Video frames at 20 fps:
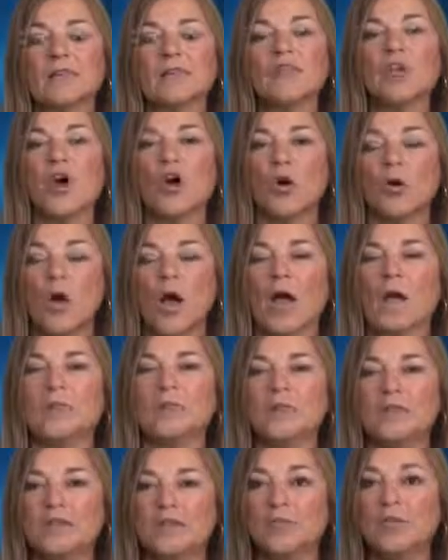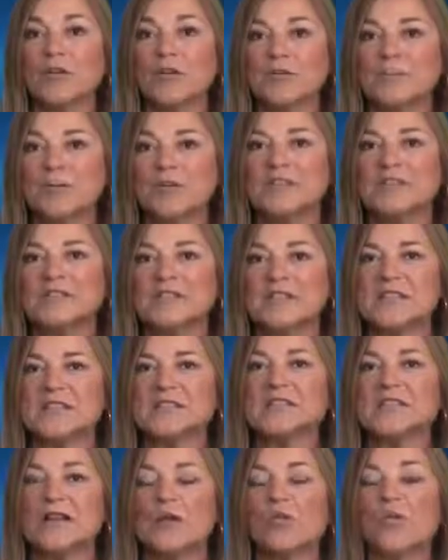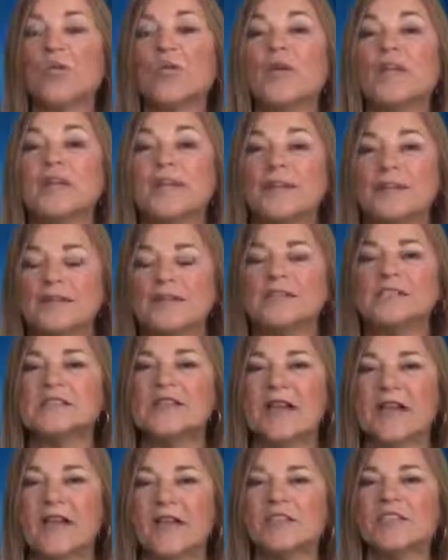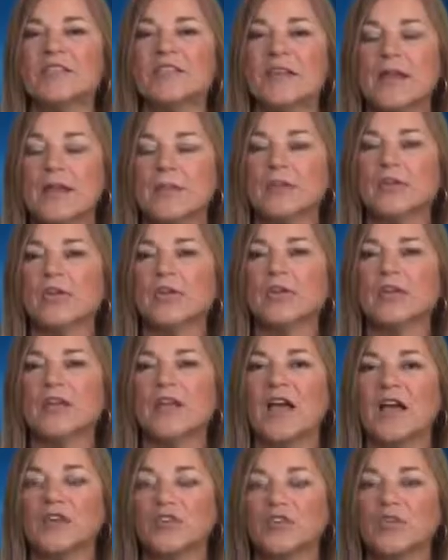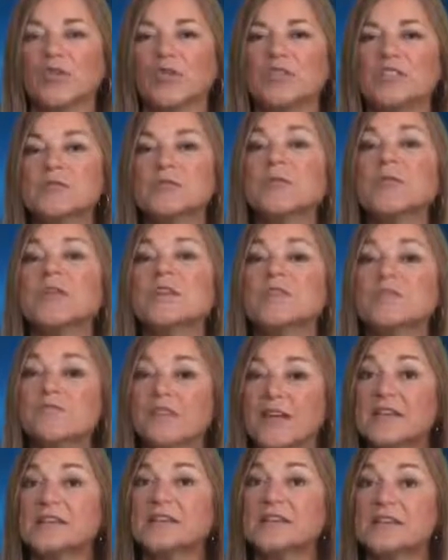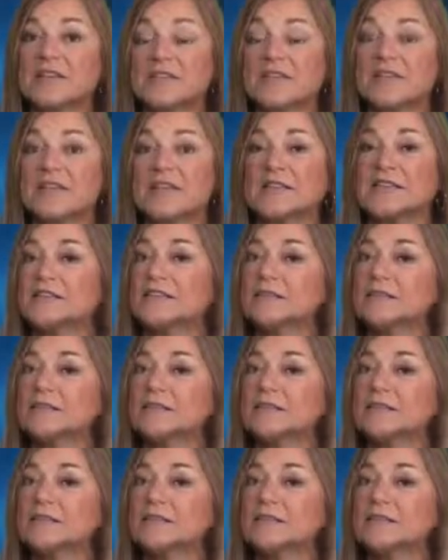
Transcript: No, I believe what it means is that we need to have the neighborhood countries be invested in this.